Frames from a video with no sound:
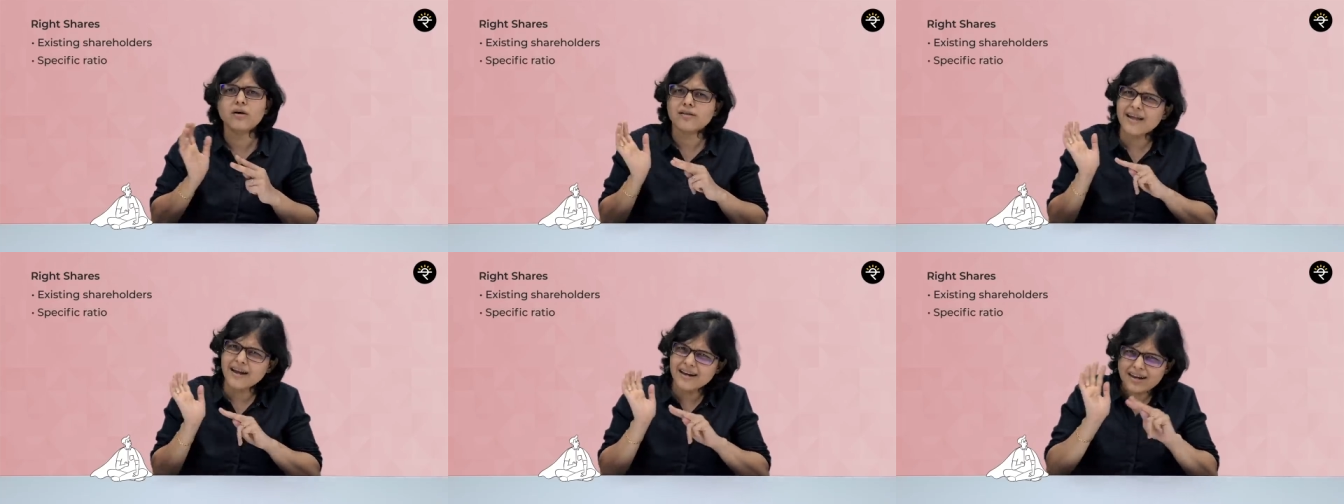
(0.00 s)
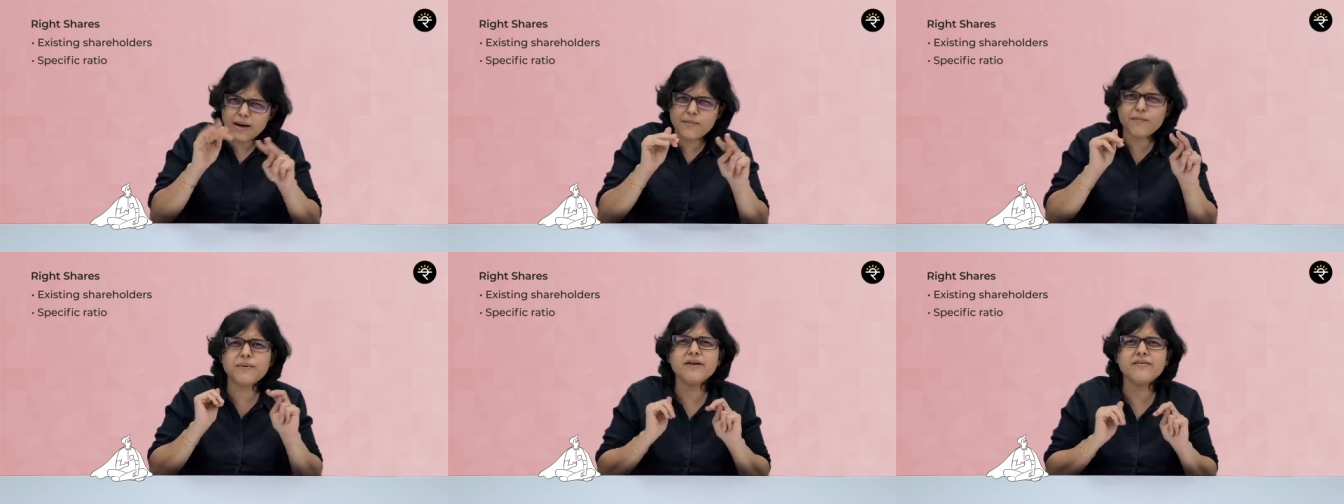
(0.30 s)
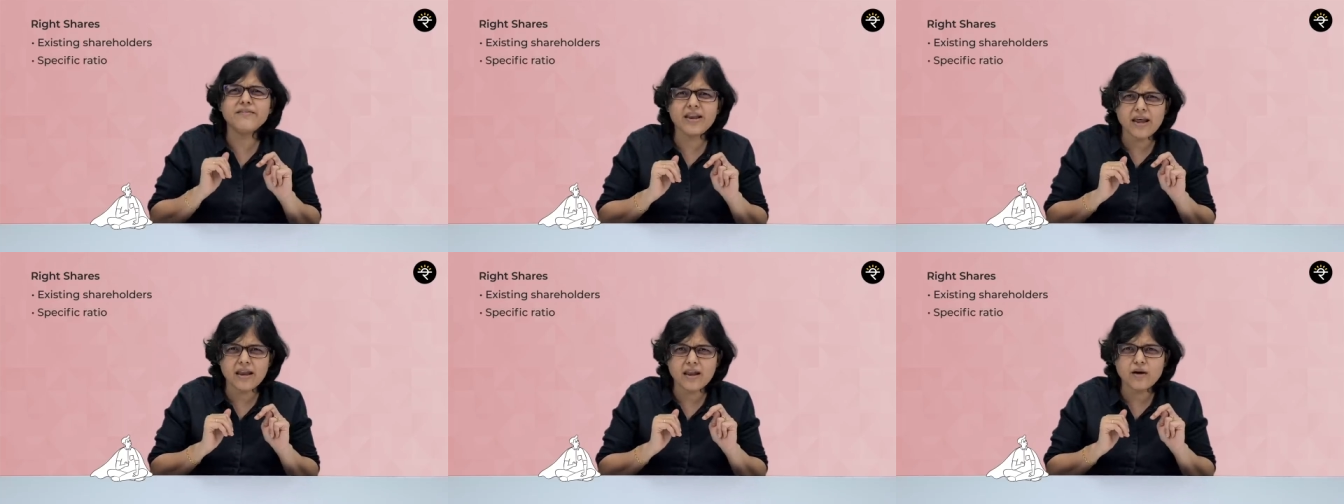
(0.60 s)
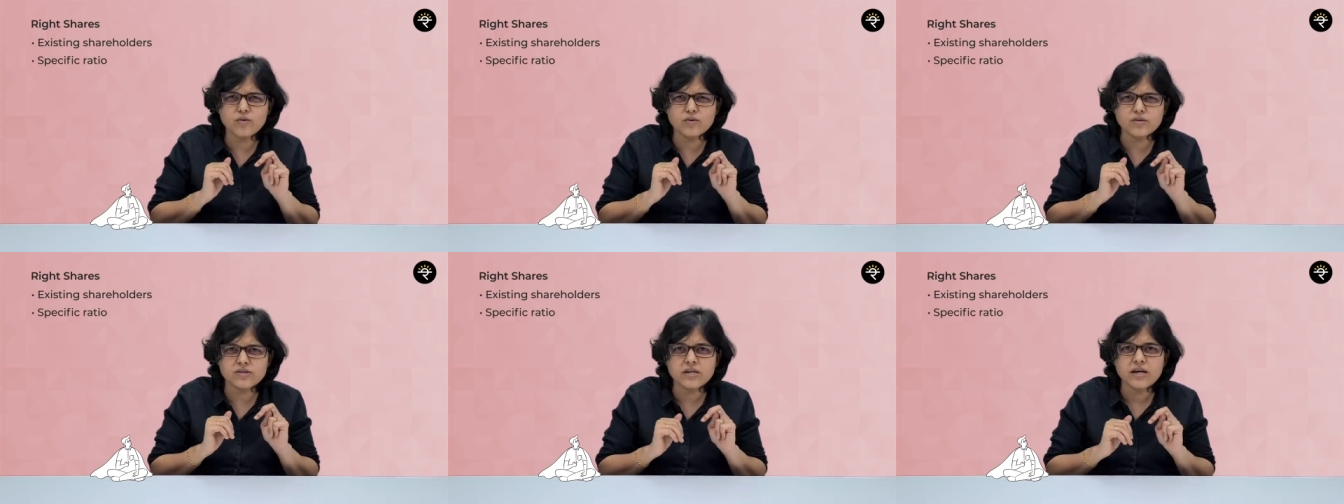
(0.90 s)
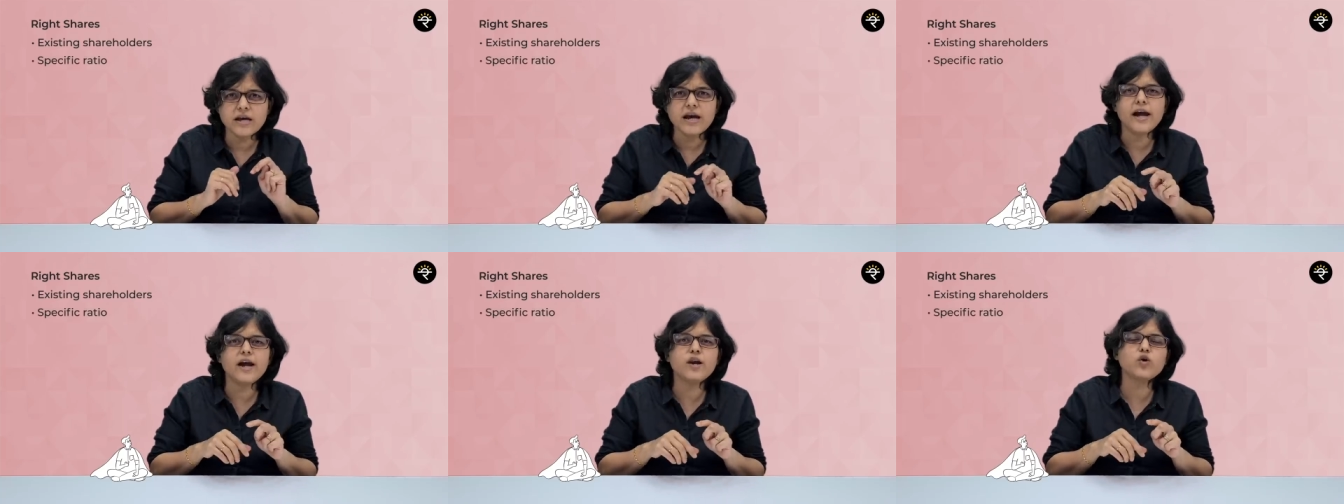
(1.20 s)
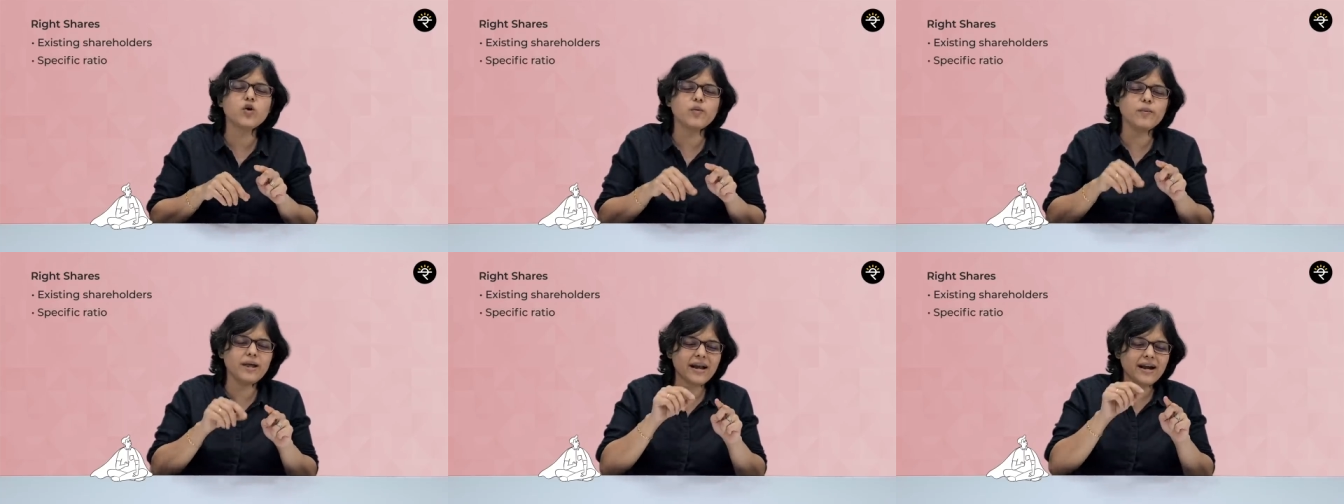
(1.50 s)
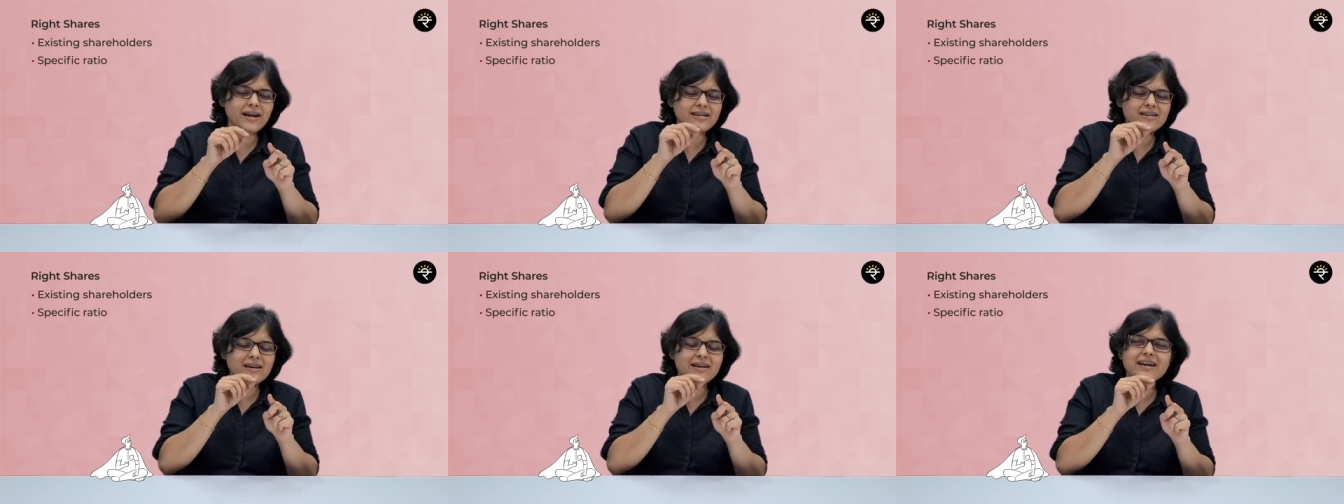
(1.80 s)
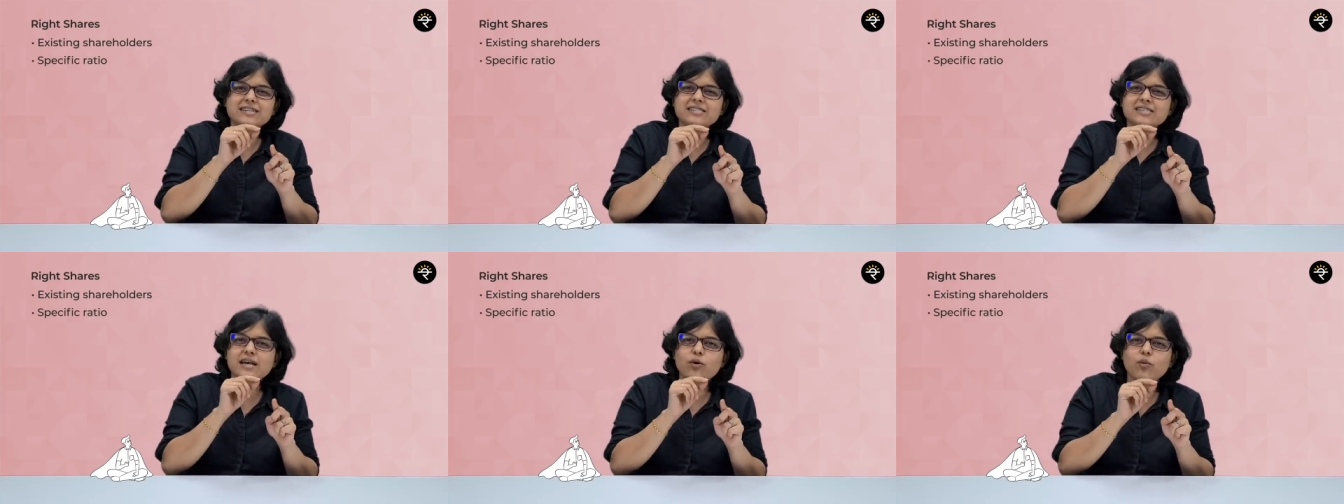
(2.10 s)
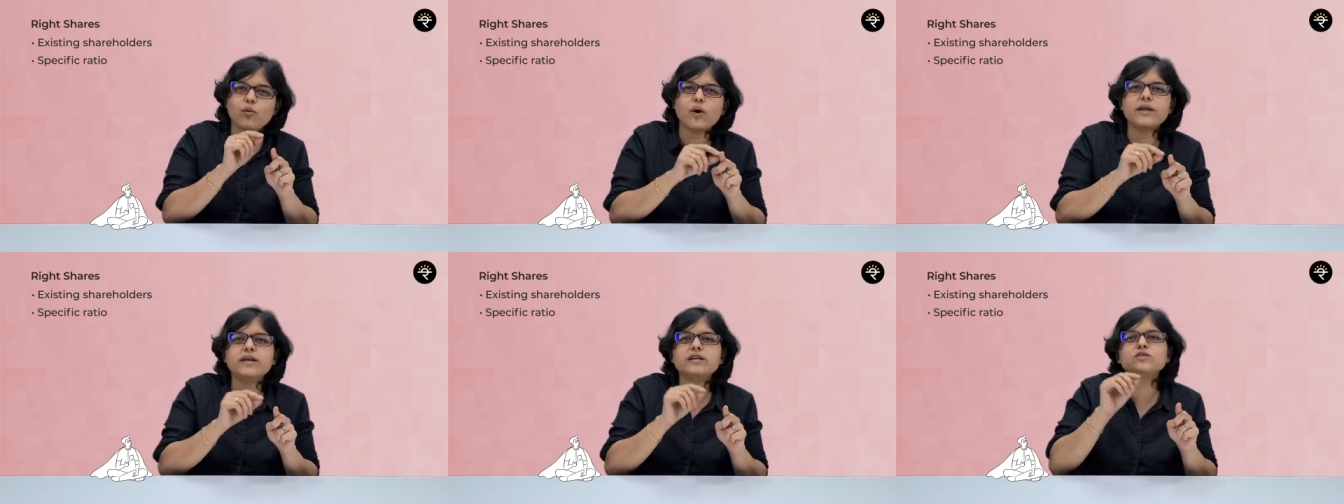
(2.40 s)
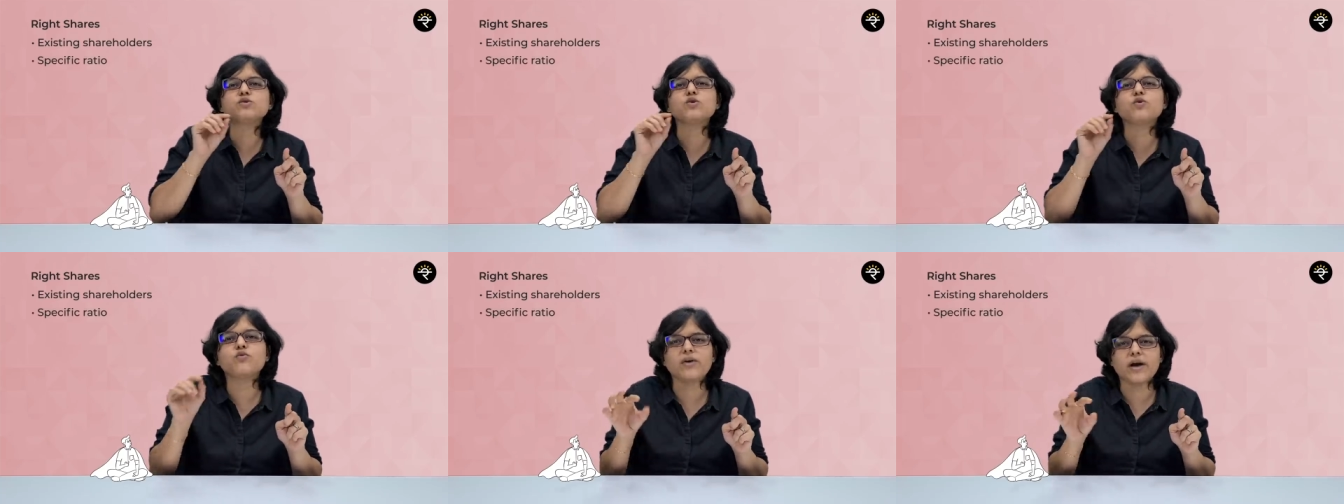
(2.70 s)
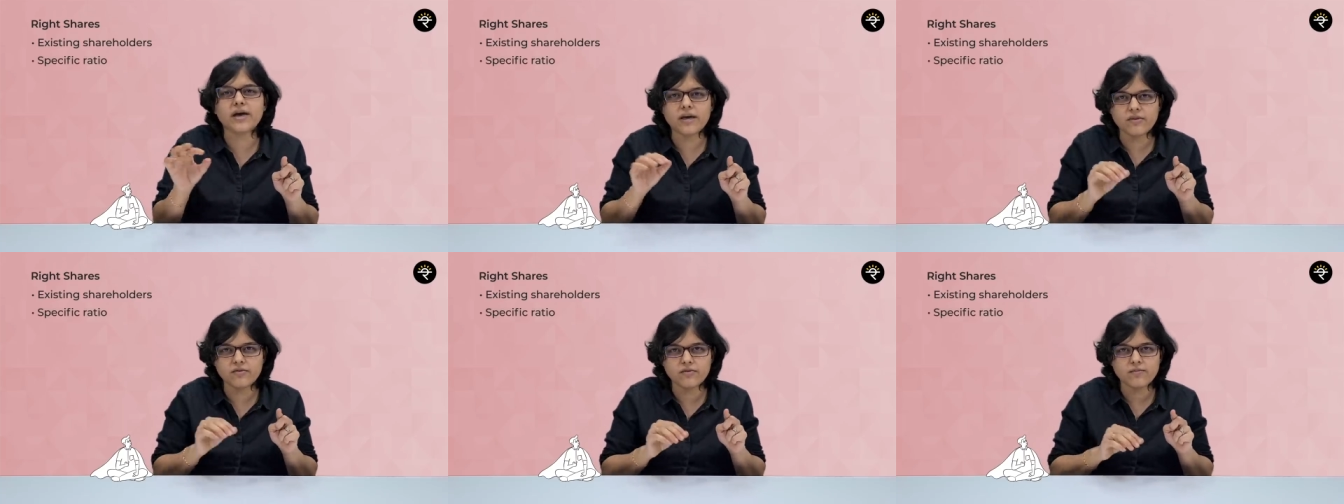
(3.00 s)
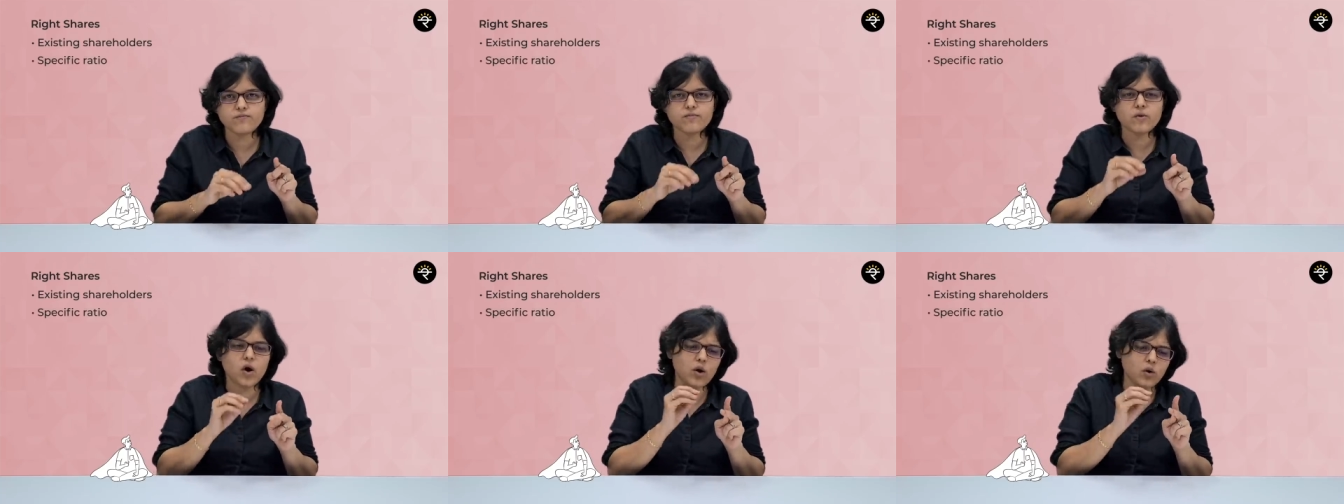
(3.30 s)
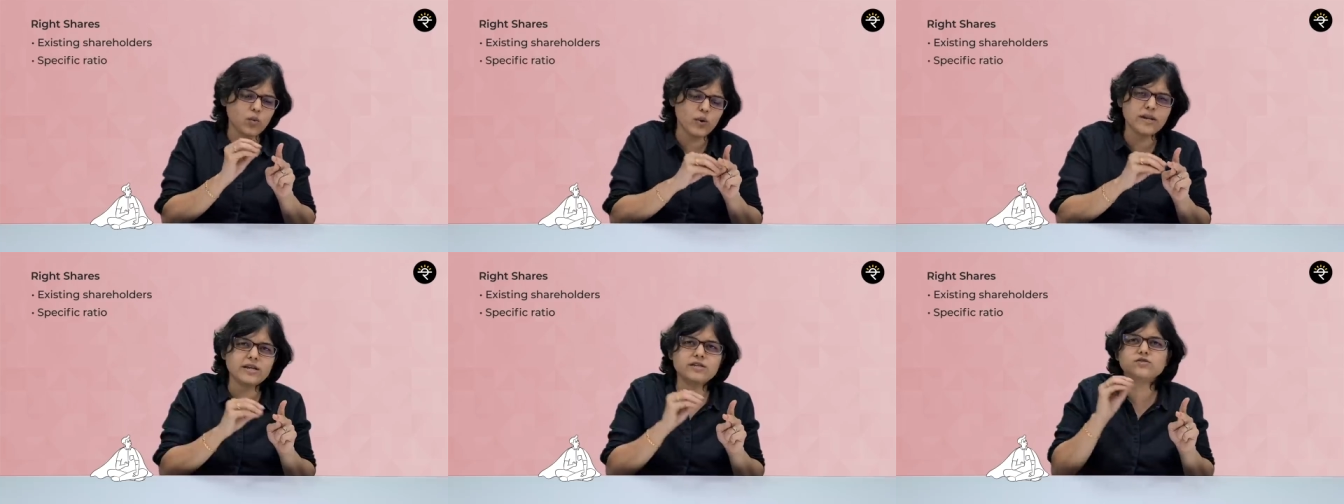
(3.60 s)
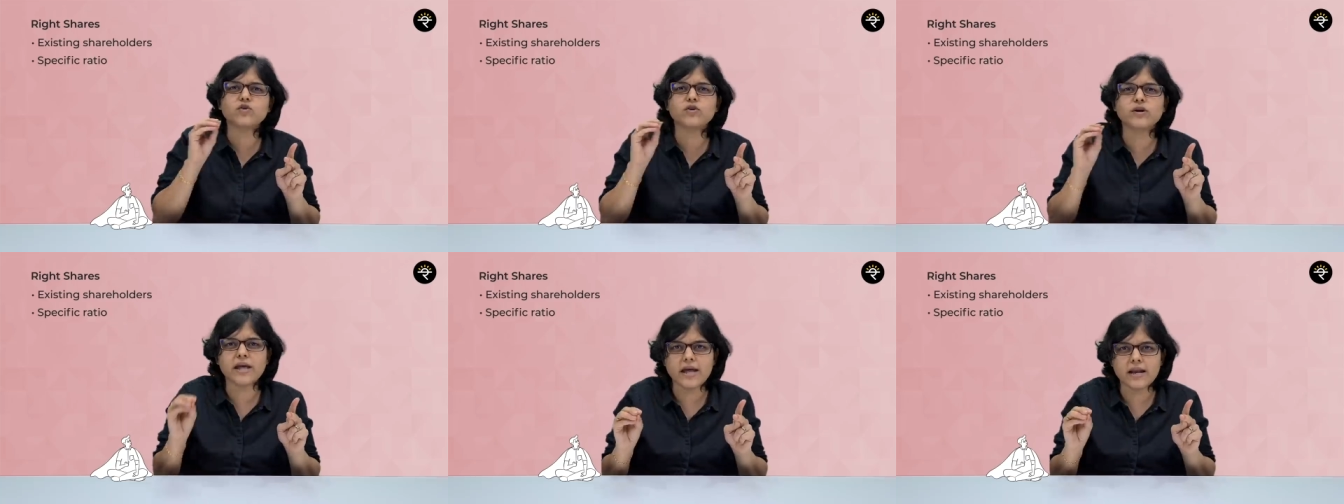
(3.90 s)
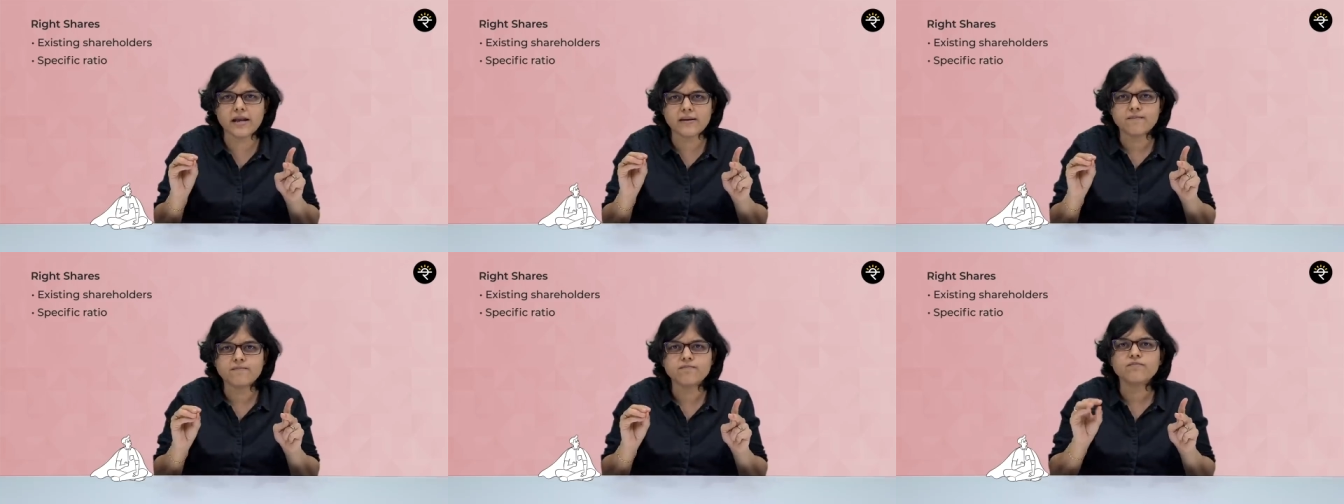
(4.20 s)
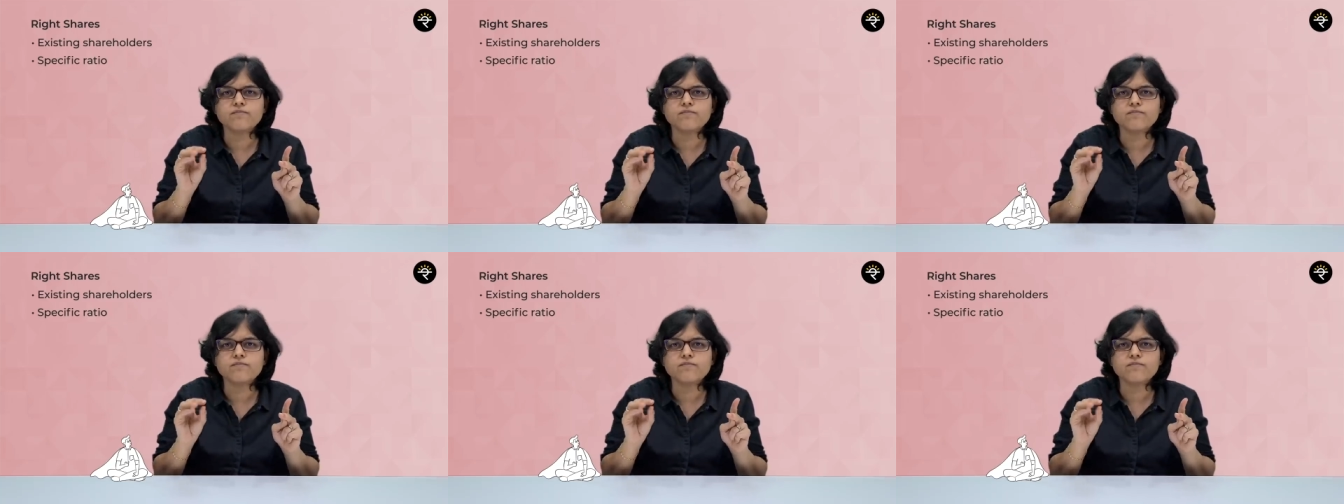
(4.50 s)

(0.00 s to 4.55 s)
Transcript: That company will announce. It could be, let's say 1:5 or 1:10.